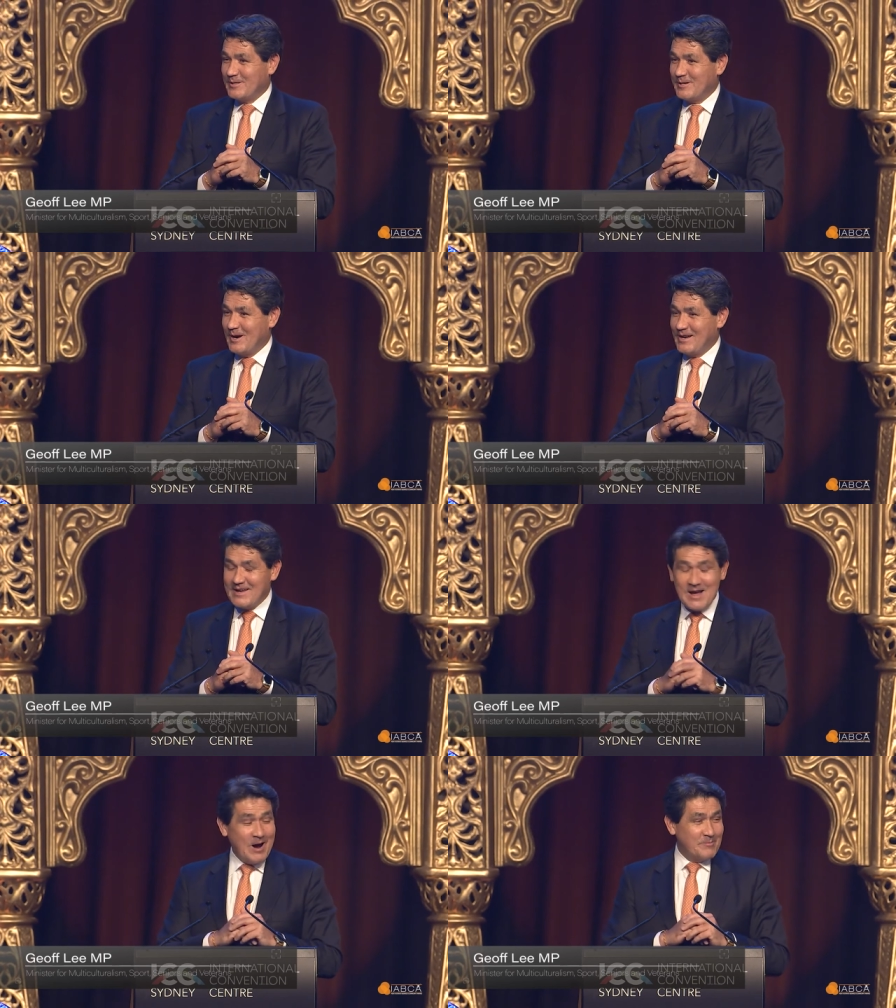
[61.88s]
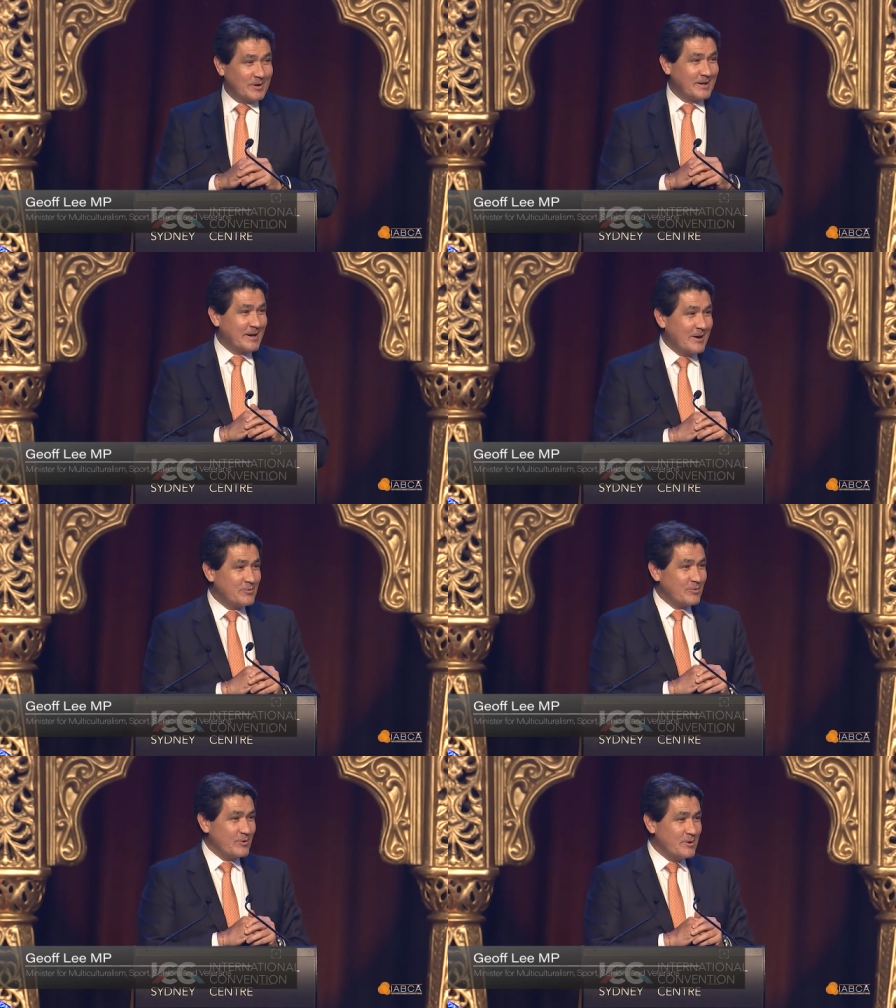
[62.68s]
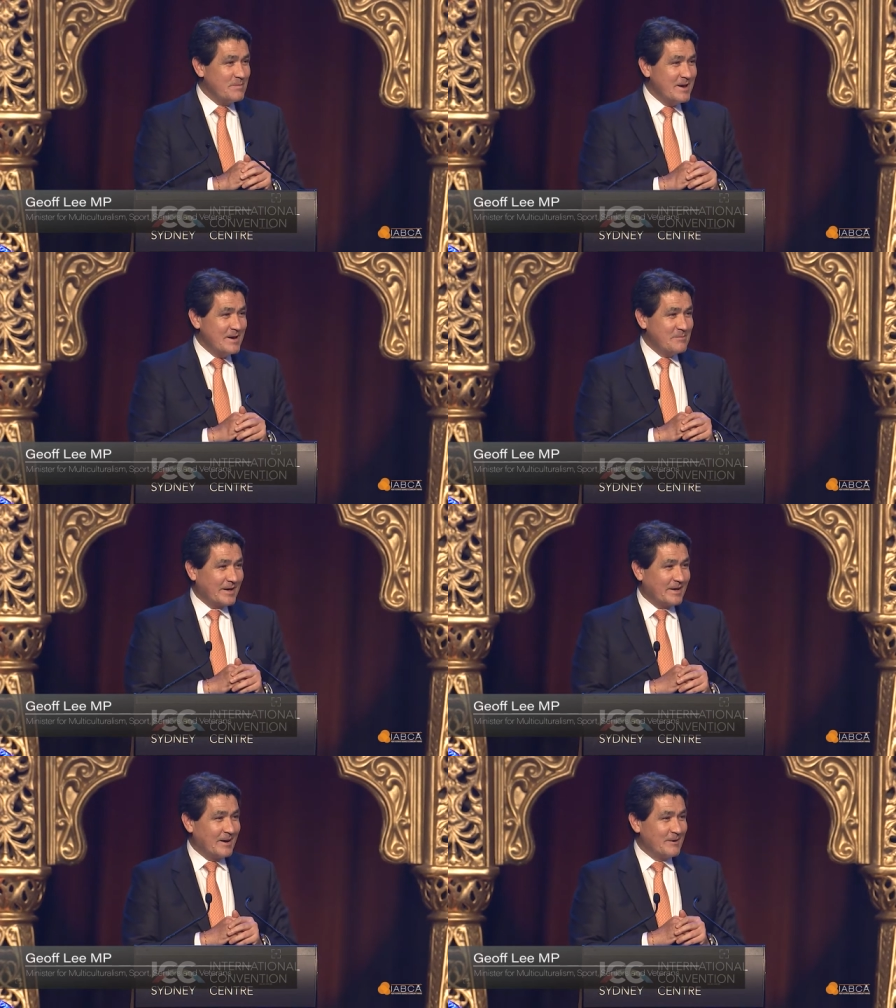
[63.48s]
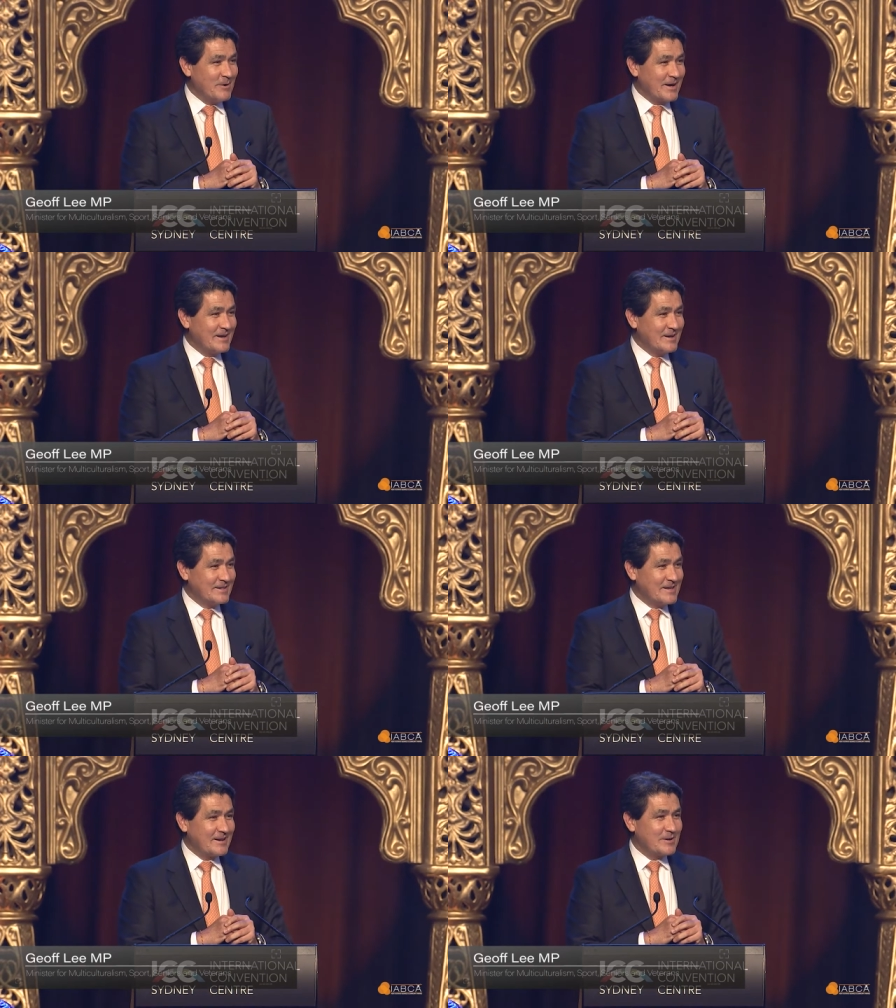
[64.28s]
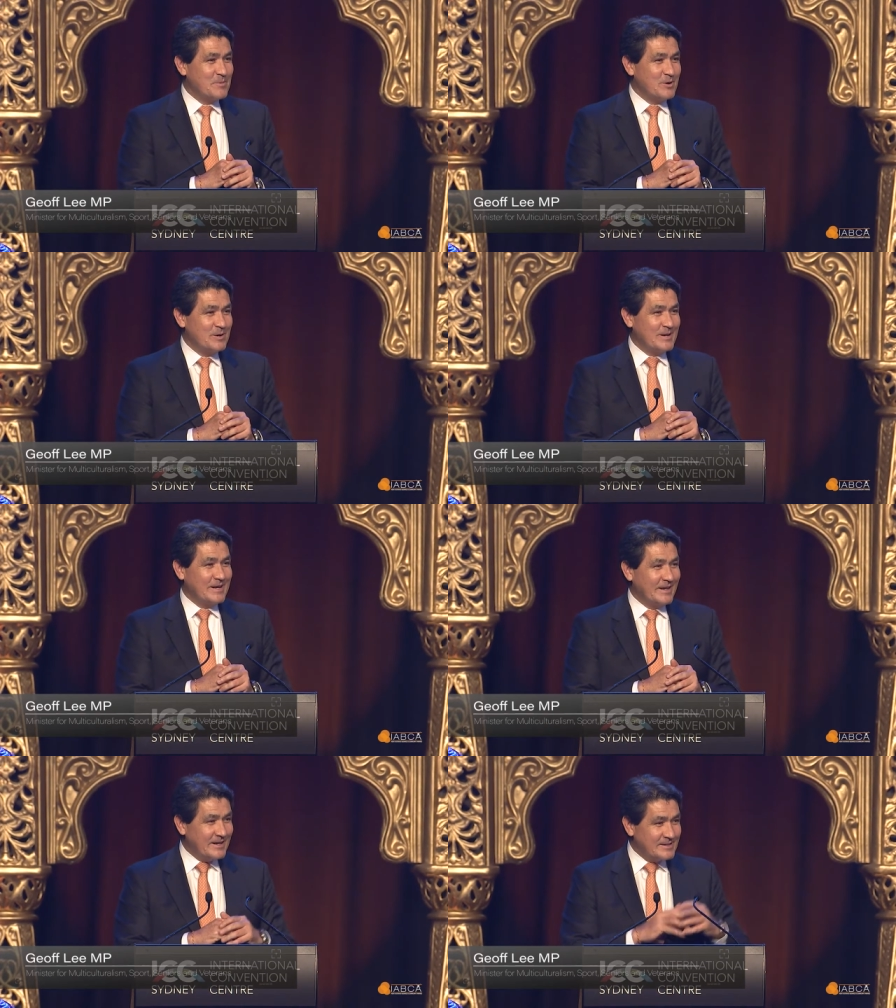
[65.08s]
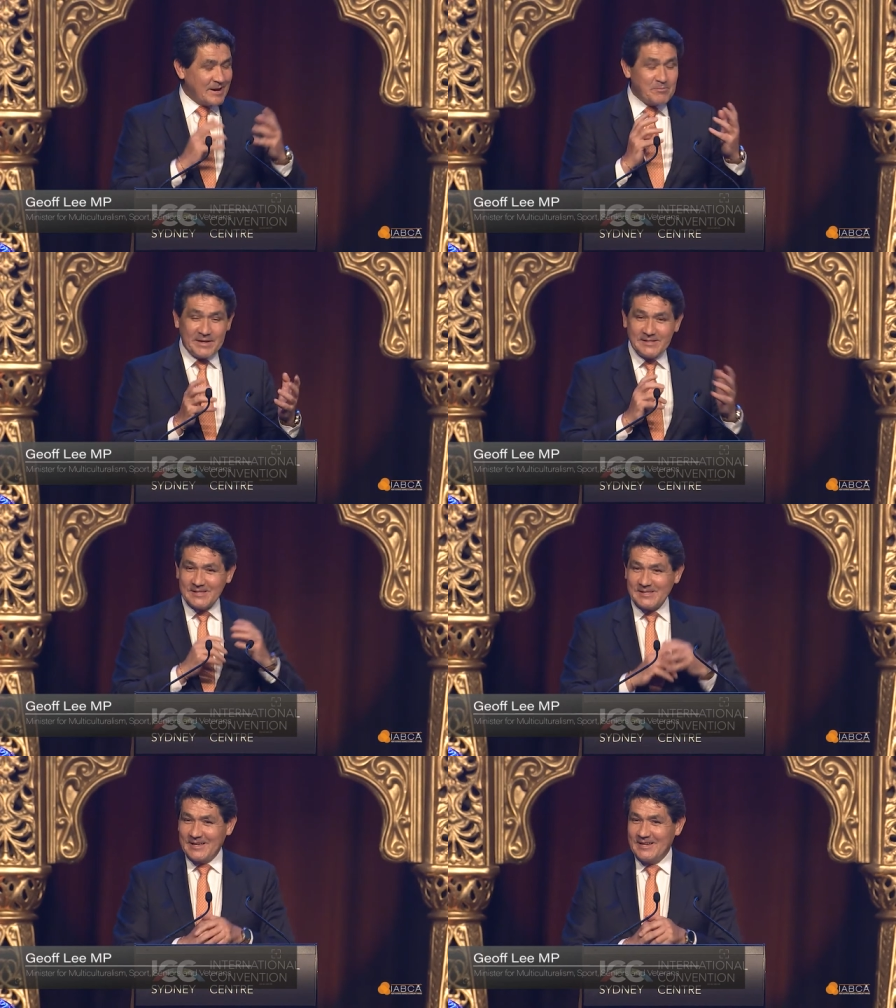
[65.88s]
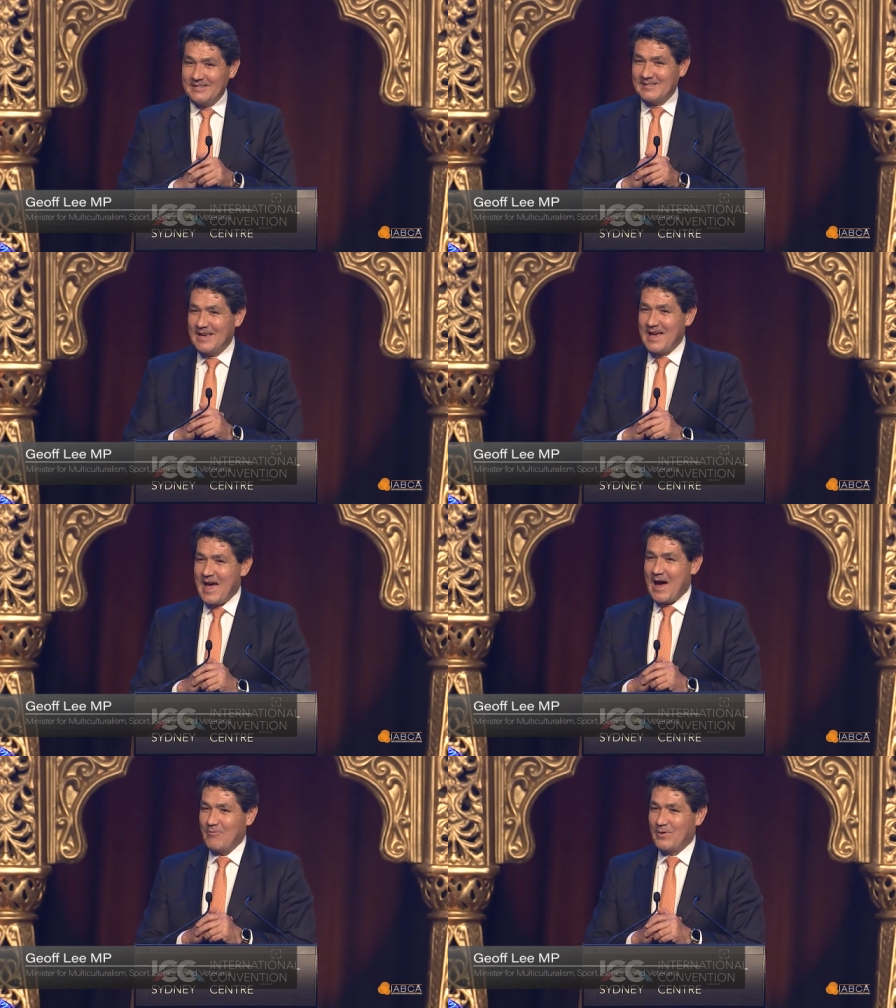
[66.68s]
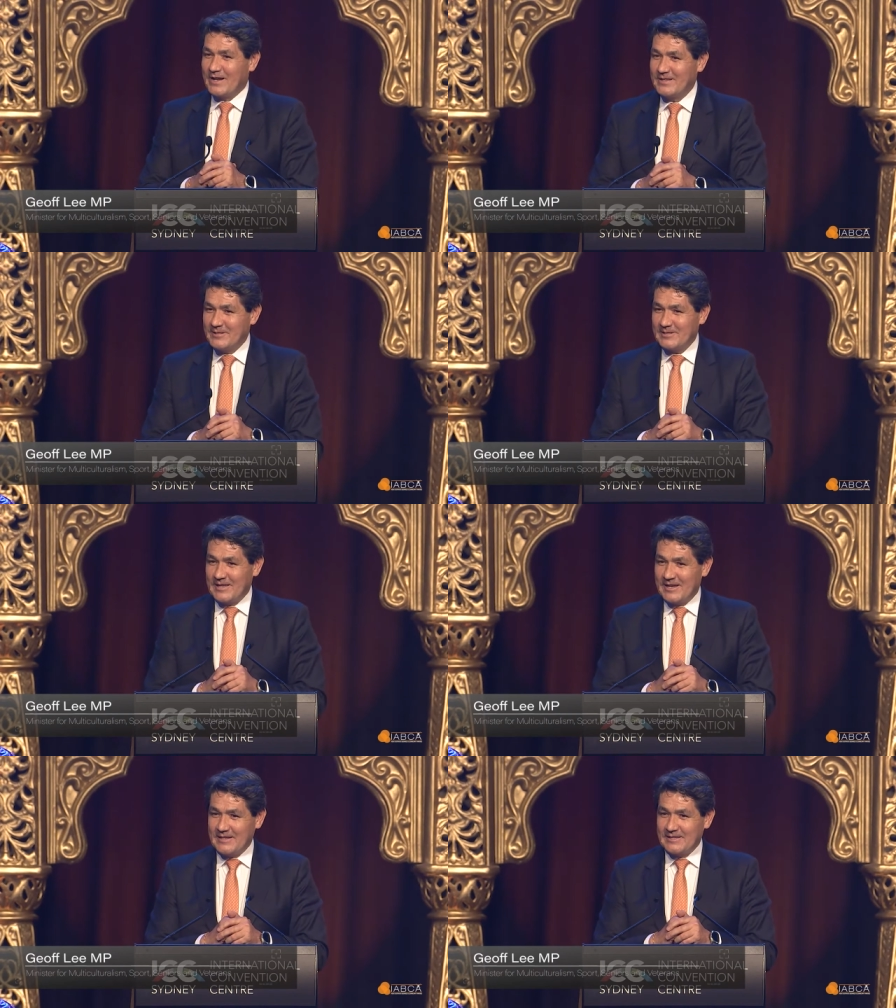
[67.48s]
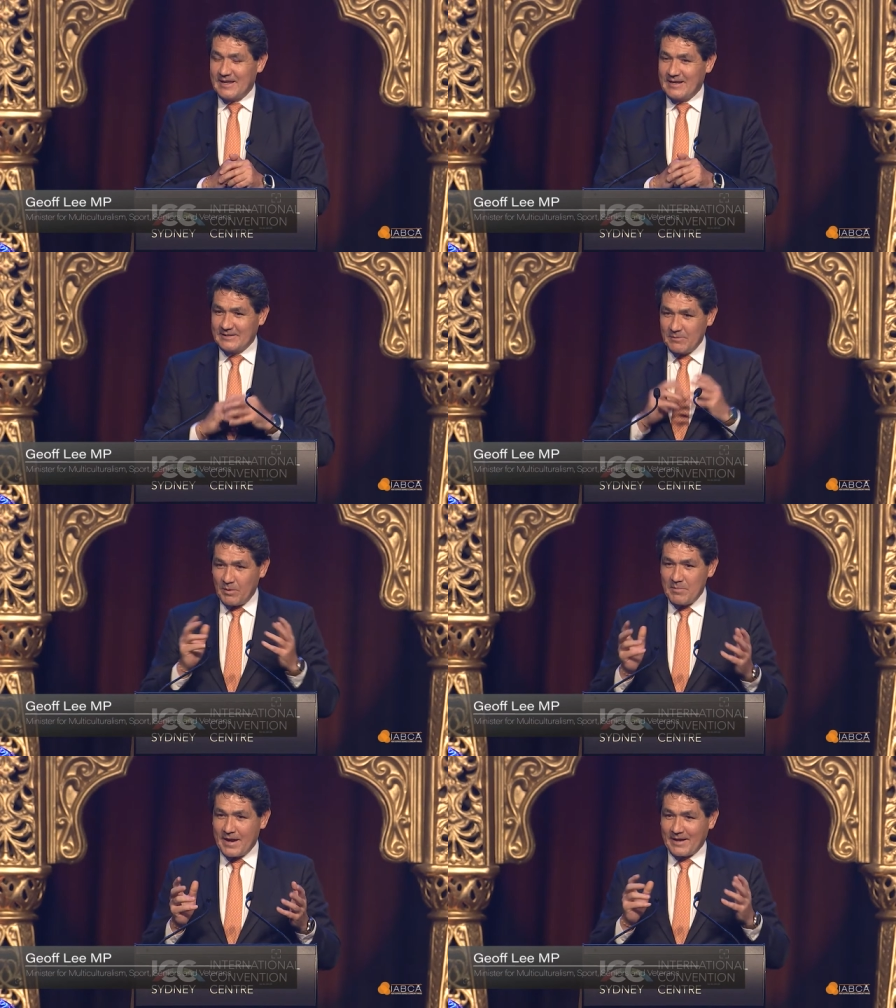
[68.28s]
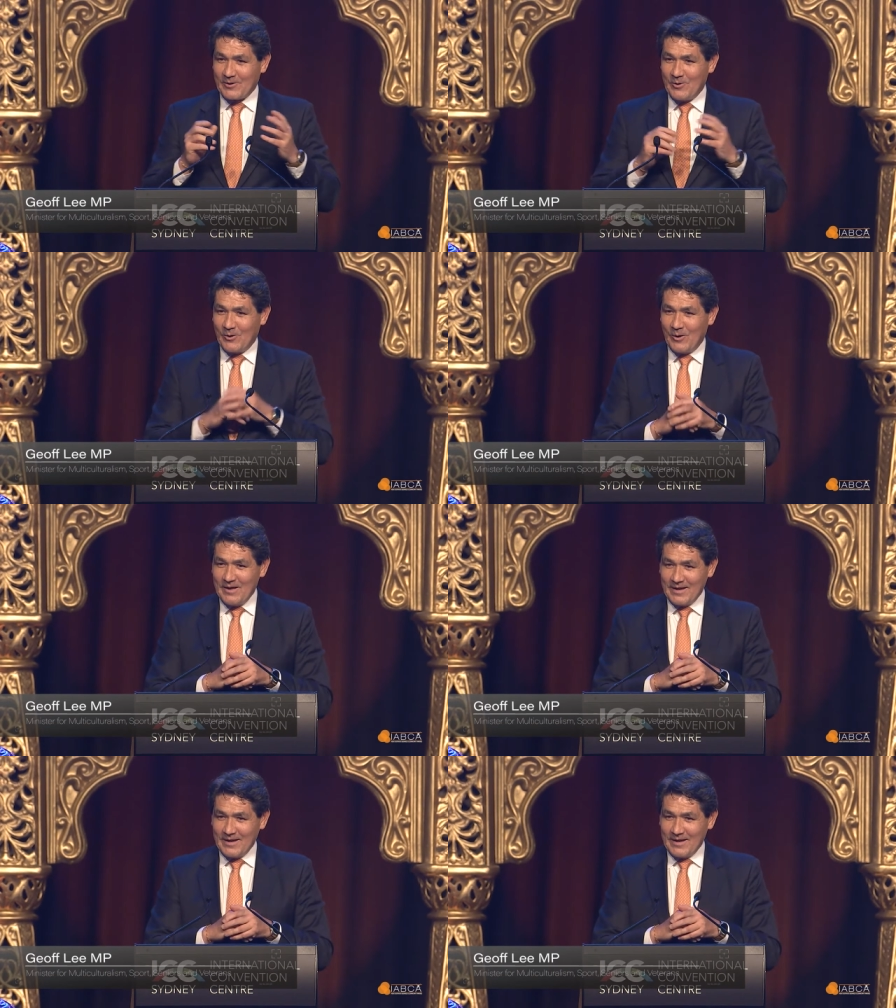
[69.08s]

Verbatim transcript: tonight? I'm not going to go through them, but can I recognise our community leaders, our business leaders, our religious leaders and our diplomatic corps.